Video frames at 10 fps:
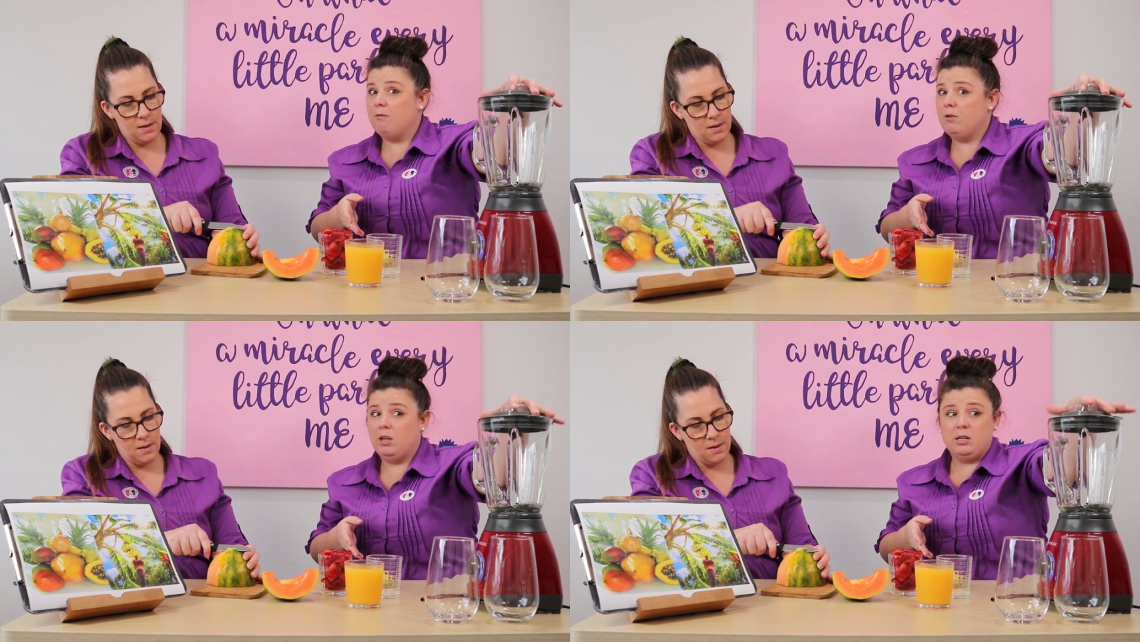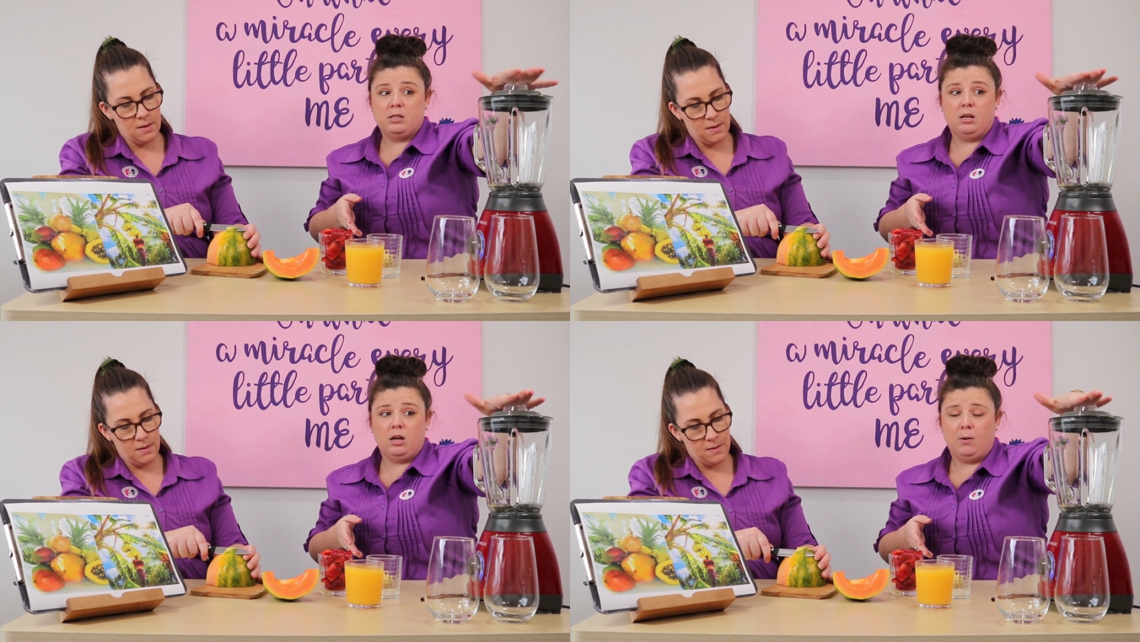
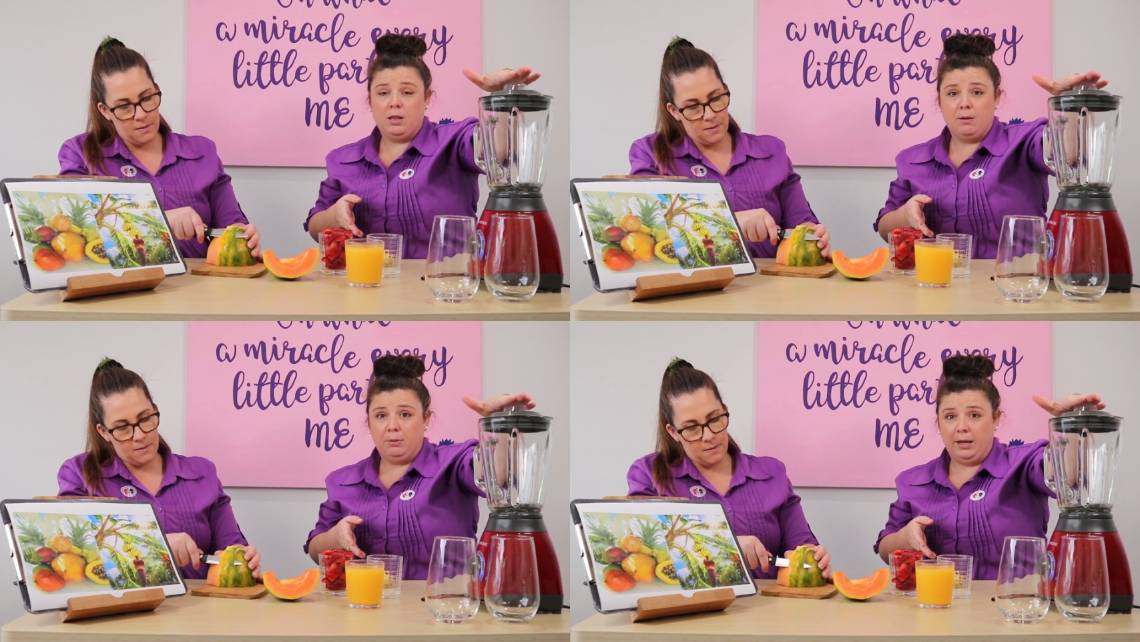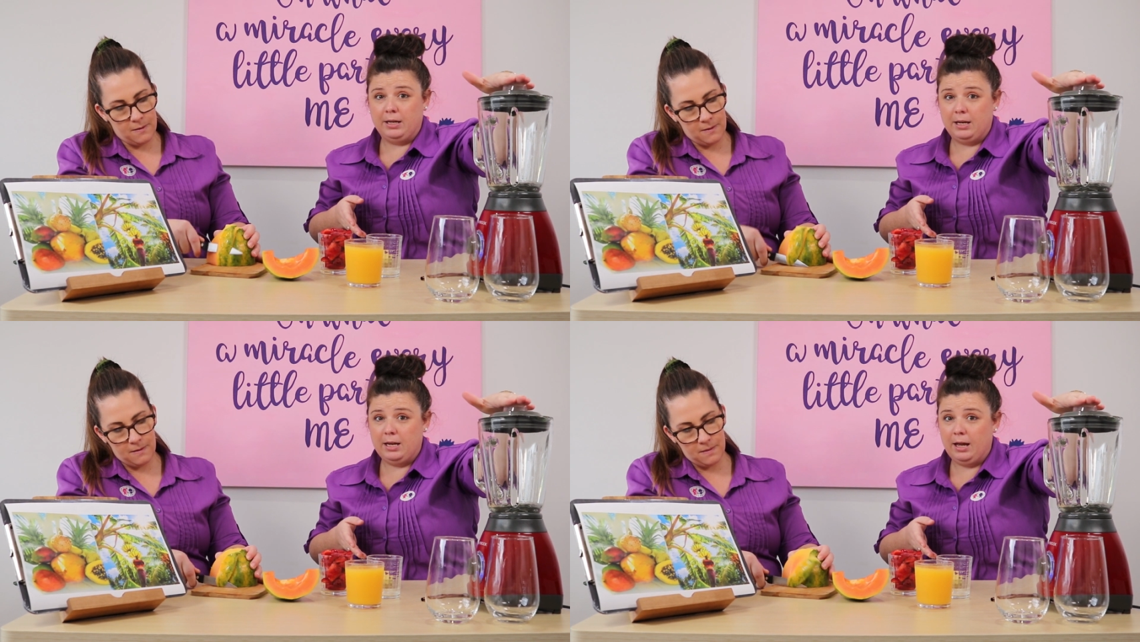Speaker 1: everything's going to go in the
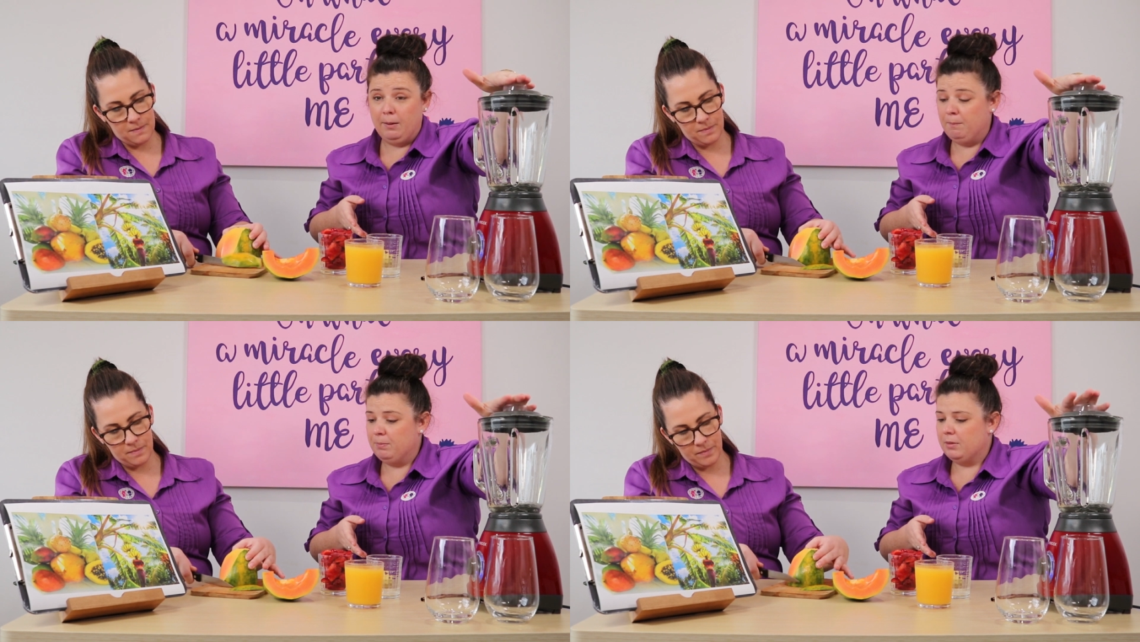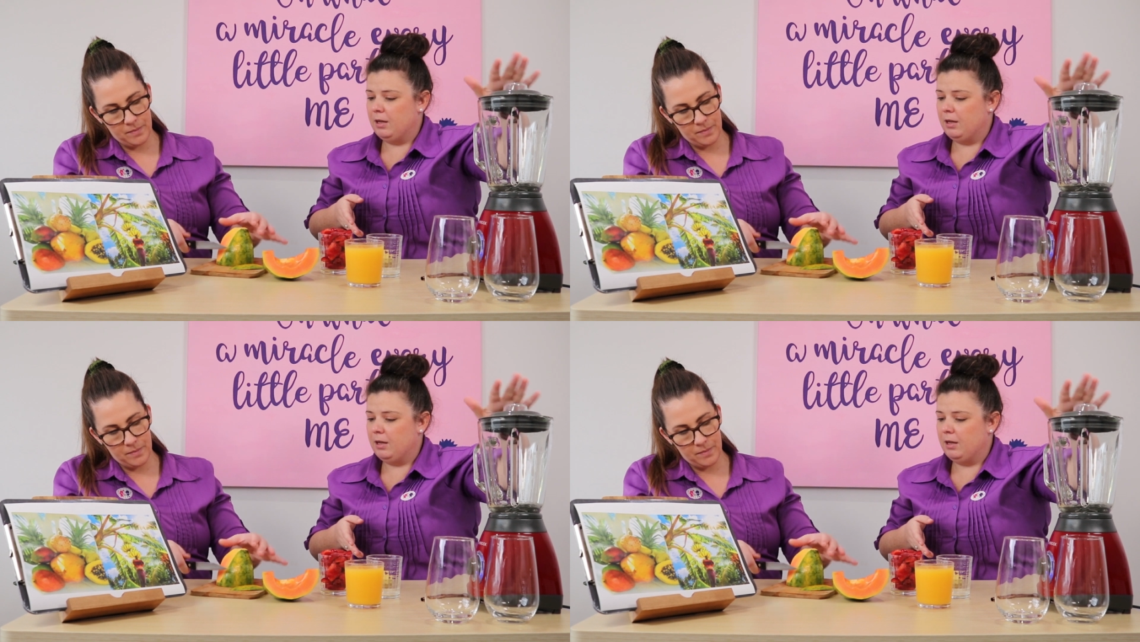blender here,